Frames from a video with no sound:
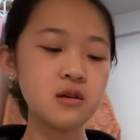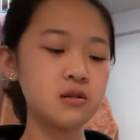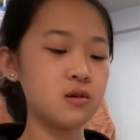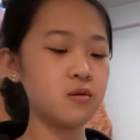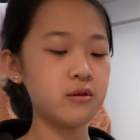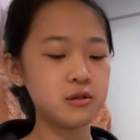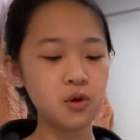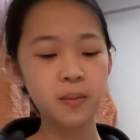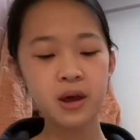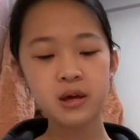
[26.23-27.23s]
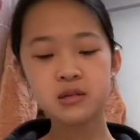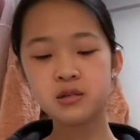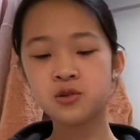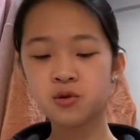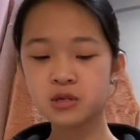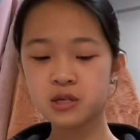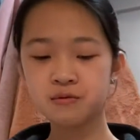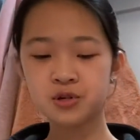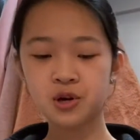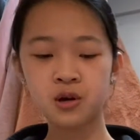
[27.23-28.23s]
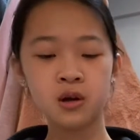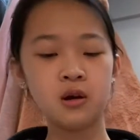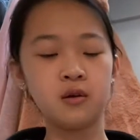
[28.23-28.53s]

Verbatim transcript: So sweatpants, a short sleeve shirt,